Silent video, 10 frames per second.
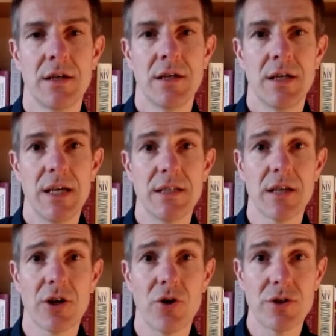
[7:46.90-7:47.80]
is a
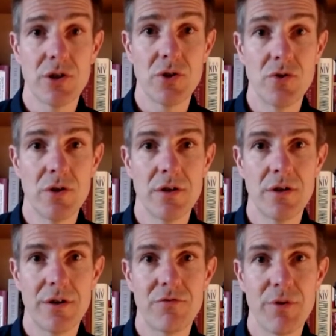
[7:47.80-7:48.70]
God who
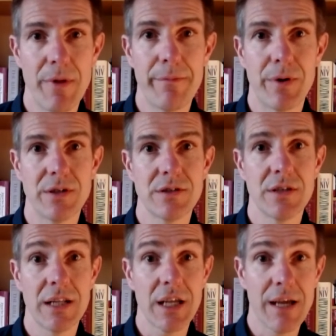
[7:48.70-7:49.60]
remembers.
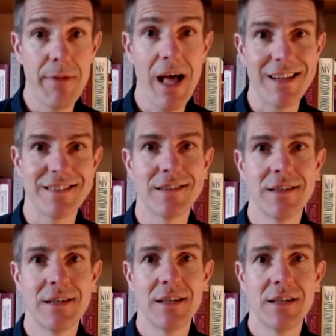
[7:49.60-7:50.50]
And the command,
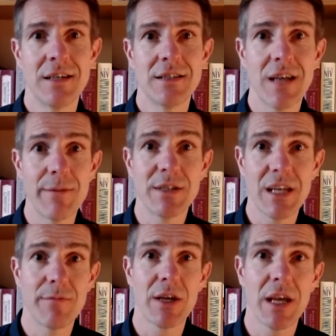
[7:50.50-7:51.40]
time and time
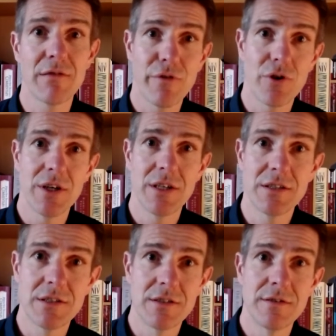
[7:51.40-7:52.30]
again, for
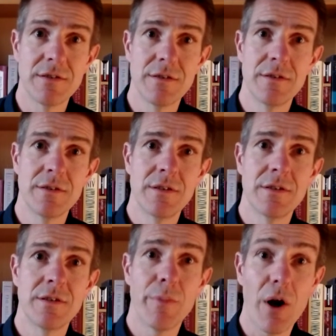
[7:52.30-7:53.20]
his
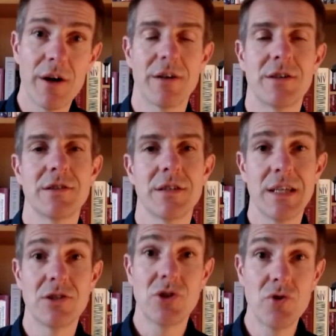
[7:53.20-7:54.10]
partners is
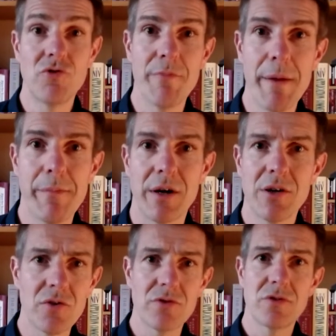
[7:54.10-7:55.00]
to remember.
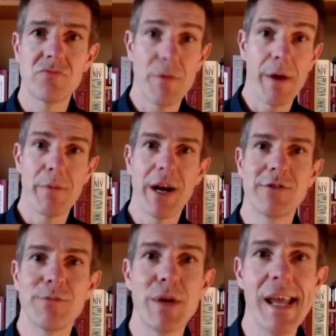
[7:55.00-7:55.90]
Not remember how to
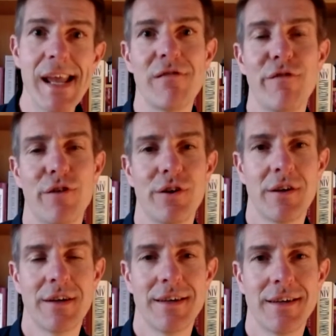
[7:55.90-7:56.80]
behave,
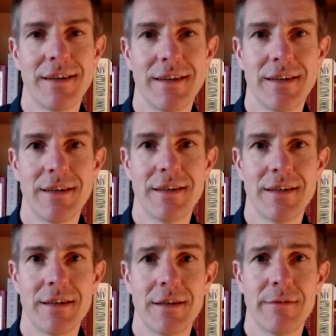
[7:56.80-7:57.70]

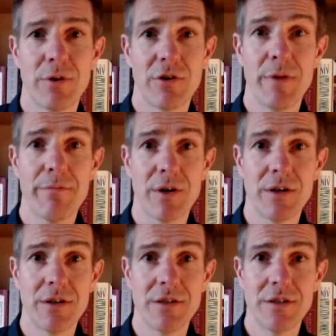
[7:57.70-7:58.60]
but remember
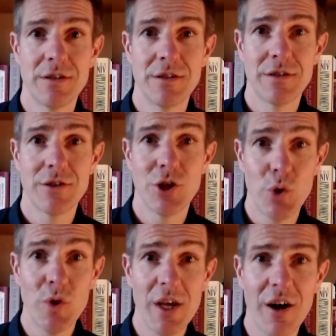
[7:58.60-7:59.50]
who
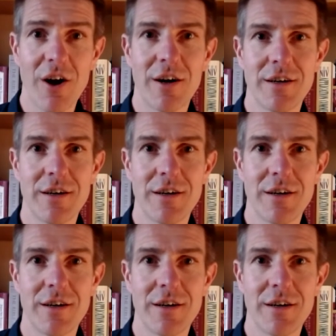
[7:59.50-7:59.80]
they are,